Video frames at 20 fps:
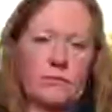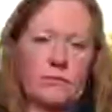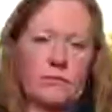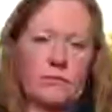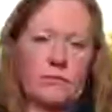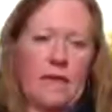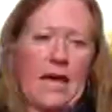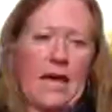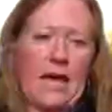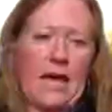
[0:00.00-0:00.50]

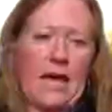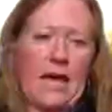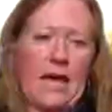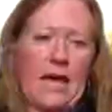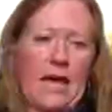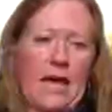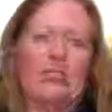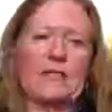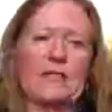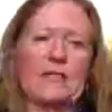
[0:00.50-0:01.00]
apple
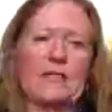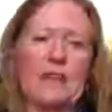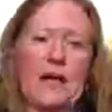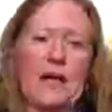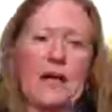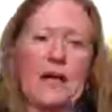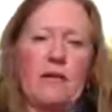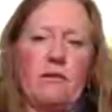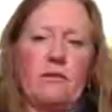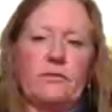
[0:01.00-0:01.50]
juice
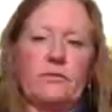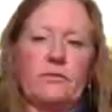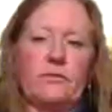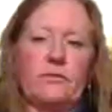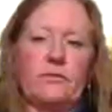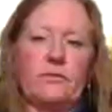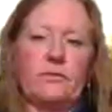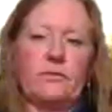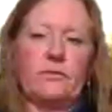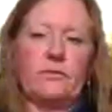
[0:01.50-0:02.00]
itself
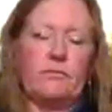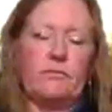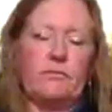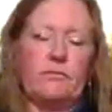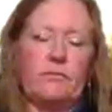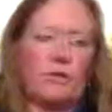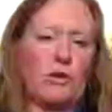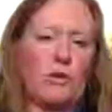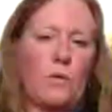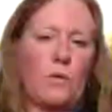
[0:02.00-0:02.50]
may
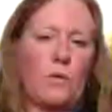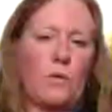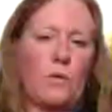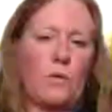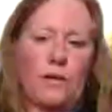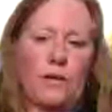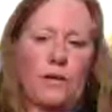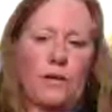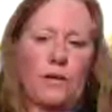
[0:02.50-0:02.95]
require